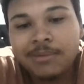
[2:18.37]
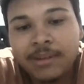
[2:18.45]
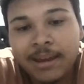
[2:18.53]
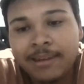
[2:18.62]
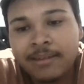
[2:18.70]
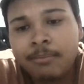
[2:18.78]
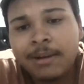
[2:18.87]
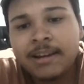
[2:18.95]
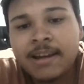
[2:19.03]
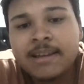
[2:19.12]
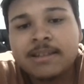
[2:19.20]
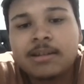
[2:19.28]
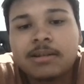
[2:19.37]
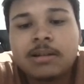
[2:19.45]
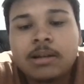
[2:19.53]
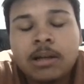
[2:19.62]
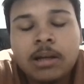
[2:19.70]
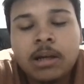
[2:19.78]
And then my next
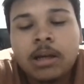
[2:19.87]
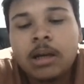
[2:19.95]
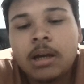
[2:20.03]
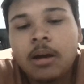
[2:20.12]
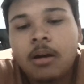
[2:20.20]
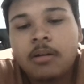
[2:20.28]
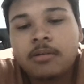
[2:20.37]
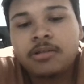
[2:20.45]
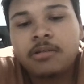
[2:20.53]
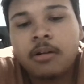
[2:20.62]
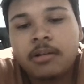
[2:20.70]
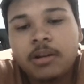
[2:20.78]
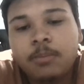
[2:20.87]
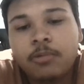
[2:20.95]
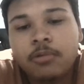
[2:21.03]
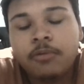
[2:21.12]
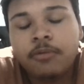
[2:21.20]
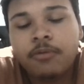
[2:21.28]
starting
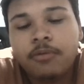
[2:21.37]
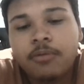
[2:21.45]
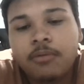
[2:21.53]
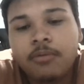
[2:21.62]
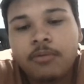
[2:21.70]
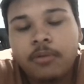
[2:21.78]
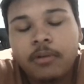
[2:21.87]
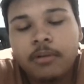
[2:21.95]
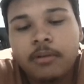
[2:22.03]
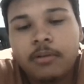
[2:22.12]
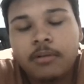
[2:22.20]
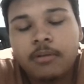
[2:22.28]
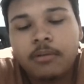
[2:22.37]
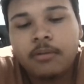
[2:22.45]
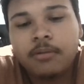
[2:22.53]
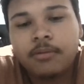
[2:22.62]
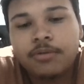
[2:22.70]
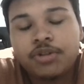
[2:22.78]
move,
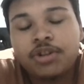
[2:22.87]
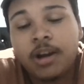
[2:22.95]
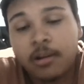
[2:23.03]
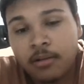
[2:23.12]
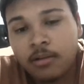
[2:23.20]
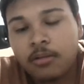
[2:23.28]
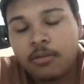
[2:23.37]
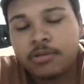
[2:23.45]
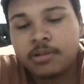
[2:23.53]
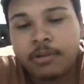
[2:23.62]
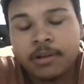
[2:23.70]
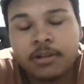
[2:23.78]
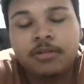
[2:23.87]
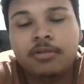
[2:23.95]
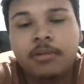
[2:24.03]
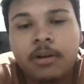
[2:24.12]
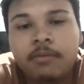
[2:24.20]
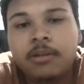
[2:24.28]
check, because I wanted to
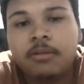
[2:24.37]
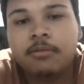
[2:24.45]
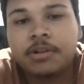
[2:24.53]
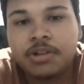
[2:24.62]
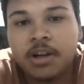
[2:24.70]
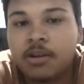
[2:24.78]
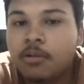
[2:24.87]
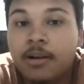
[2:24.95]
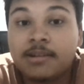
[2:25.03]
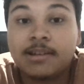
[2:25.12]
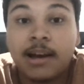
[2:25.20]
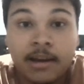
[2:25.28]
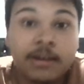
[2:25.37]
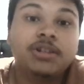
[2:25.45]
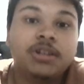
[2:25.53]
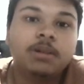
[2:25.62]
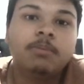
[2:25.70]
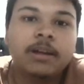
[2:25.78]
do everything with check or else I get
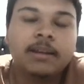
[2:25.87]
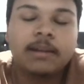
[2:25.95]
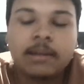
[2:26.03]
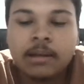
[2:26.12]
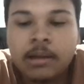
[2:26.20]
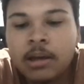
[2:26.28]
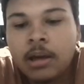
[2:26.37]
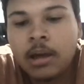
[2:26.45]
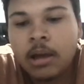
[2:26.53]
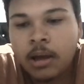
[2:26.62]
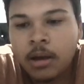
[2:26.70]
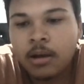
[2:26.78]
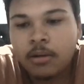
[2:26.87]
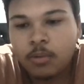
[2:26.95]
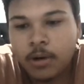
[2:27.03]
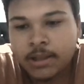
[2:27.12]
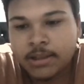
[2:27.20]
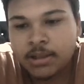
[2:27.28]
checkmated,
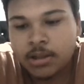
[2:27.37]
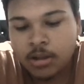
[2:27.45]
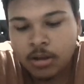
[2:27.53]
was